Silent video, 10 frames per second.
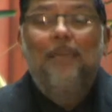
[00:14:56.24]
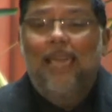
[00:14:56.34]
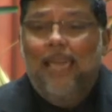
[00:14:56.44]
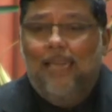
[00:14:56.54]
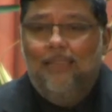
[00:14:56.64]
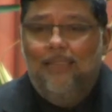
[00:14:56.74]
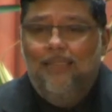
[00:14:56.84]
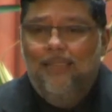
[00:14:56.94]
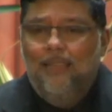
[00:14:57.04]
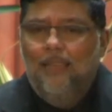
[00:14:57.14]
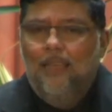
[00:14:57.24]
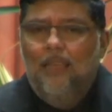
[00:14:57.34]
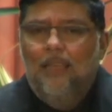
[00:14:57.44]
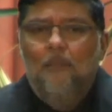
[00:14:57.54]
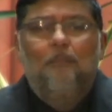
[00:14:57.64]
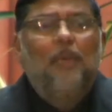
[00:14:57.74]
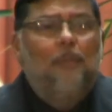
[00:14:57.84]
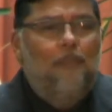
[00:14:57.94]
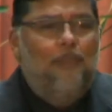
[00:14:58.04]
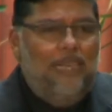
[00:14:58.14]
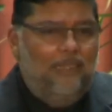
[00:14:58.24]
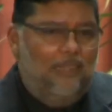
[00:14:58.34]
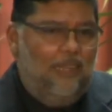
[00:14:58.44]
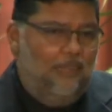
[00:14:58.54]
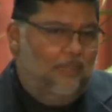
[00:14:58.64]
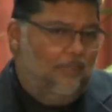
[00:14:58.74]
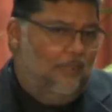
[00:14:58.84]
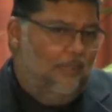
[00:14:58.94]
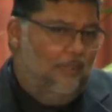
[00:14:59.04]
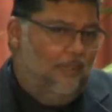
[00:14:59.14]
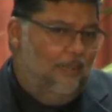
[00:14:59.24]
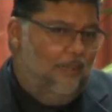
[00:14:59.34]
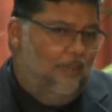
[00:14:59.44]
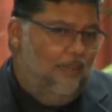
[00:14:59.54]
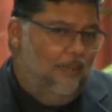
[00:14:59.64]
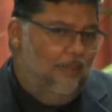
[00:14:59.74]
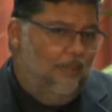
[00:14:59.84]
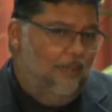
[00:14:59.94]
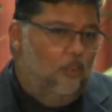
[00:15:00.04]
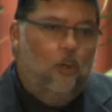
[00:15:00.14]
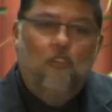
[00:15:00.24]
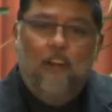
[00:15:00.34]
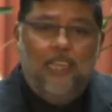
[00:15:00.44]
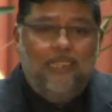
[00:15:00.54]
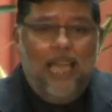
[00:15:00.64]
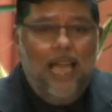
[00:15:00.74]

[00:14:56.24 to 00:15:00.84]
being people pleasers. Don't raise your